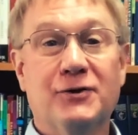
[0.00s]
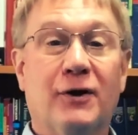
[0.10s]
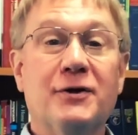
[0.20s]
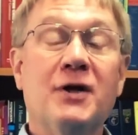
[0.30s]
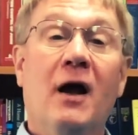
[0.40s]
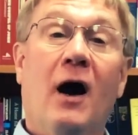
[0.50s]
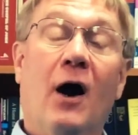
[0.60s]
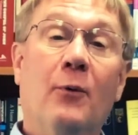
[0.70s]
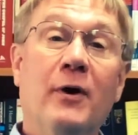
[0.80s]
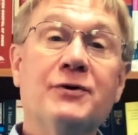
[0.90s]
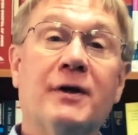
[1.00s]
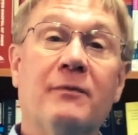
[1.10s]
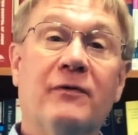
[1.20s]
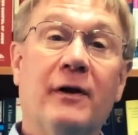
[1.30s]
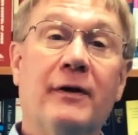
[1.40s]
Church. Our worship
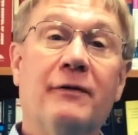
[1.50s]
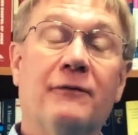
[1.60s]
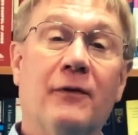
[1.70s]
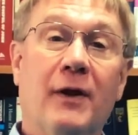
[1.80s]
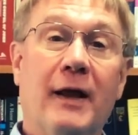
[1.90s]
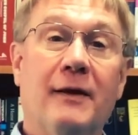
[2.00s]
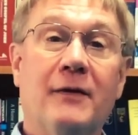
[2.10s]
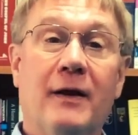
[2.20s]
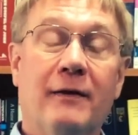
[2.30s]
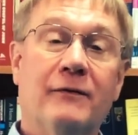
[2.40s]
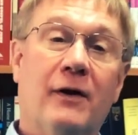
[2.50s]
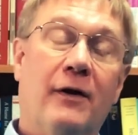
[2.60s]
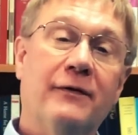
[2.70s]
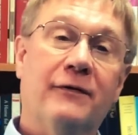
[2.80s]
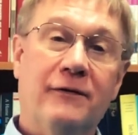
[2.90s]
series for Lent is
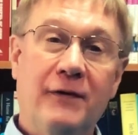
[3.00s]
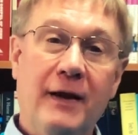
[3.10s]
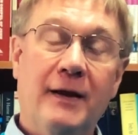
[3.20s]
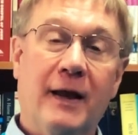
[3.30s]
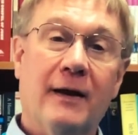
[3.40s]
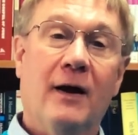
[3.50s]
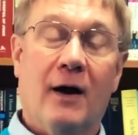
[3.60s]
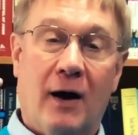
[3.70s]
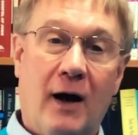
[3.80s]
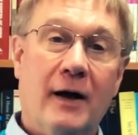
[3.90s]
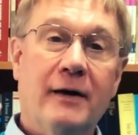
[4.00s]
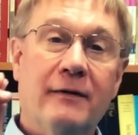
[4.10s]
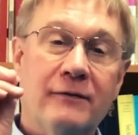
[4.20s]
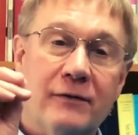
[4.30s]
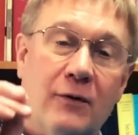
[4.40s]
called Seeking,
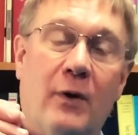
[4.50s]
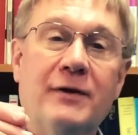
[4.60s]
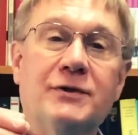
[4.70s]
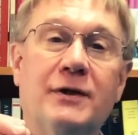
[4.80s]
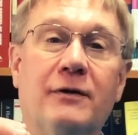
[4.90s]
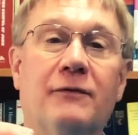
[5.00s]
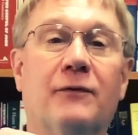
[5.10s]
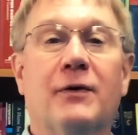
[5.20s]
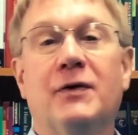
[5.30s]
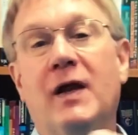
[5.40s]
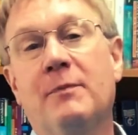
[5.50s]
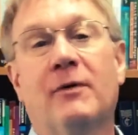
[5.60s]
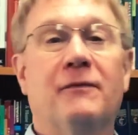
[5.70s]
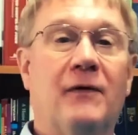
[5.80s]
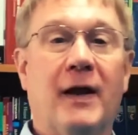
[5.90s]
Honest Questions for
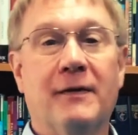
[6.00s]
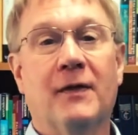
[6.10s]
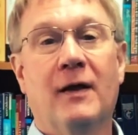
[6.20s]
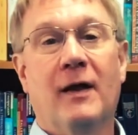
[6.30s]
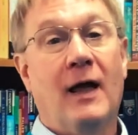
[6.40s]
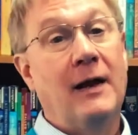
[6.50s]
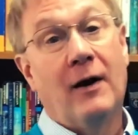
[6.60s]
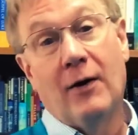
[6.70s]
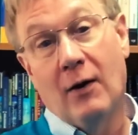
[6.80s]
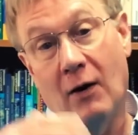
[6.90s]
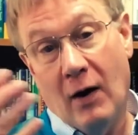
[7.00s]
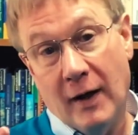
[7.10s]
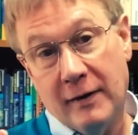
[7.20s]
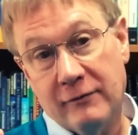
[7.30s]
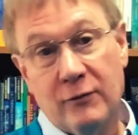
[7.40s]
Deeper Faith. And our
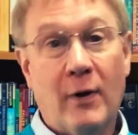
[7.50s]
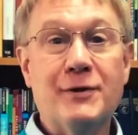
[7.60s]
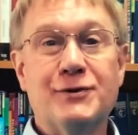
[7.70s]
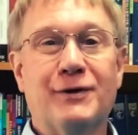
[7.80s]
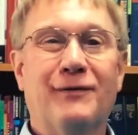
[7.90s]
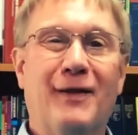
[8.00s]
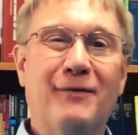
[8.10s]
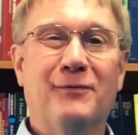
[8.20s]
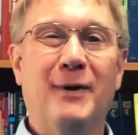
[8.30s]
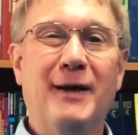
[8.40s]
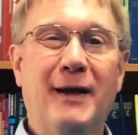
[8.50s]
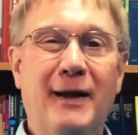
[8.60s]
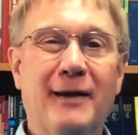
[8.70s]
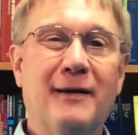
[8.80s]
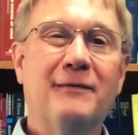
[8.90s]
honest question this week
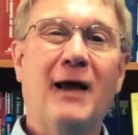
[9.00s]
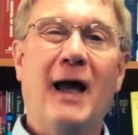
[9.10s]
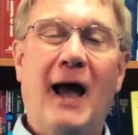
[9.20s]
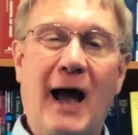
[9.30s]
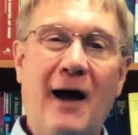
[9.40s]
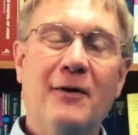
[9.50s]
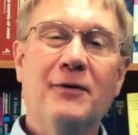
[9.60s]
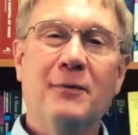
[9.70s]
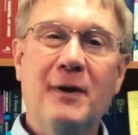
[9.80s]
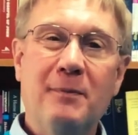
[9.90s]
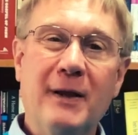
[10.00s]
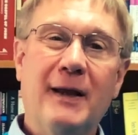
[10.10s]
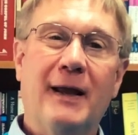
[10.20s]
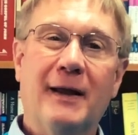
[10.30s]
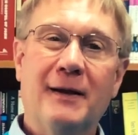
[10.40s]
is, how do we
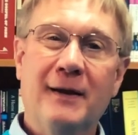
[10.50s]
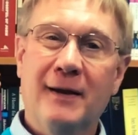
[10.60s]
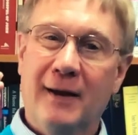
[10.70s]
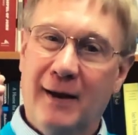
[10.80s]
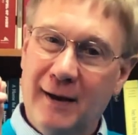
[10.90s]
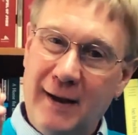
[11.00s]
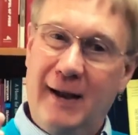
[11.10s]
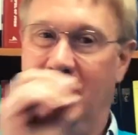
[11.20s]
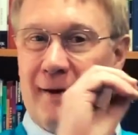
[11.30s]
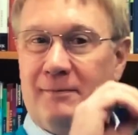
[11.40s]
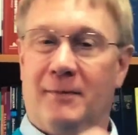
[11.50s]
begin again?